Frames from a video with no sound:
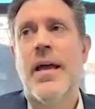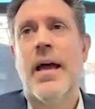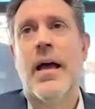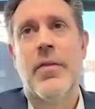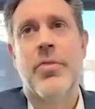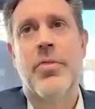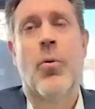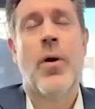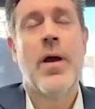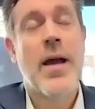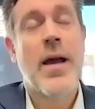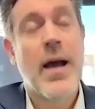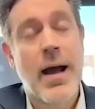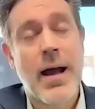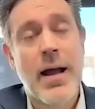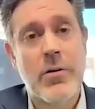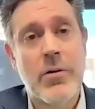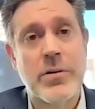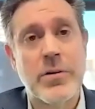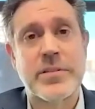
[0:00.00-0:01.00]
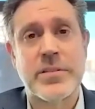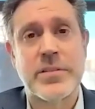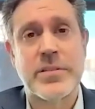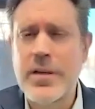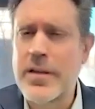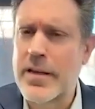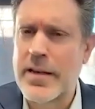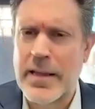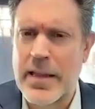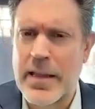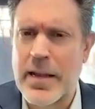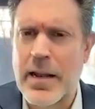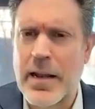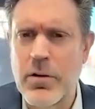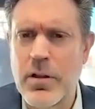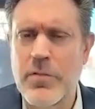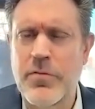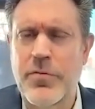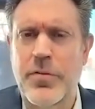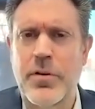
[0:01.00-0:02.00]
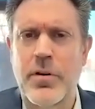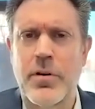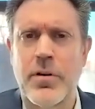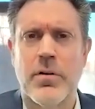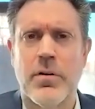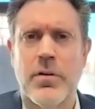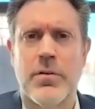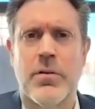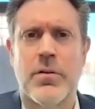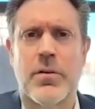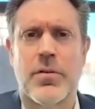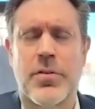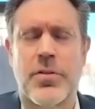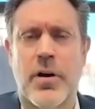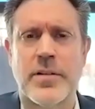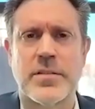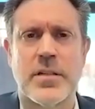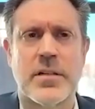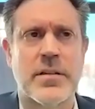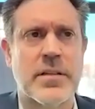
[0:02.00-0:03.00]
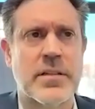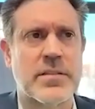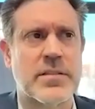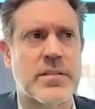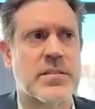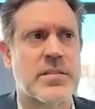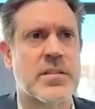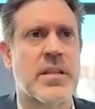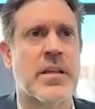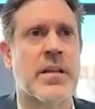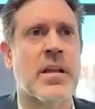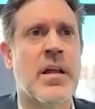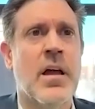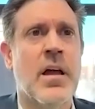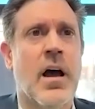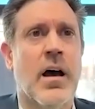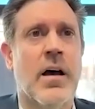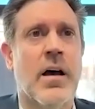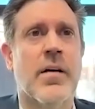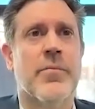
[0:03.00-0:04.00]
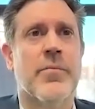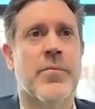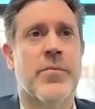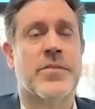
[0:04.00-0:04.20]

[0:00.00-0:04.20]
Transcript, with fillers: uh, the way I always see it, and, and I would love for your your thoughts on this, is that uh,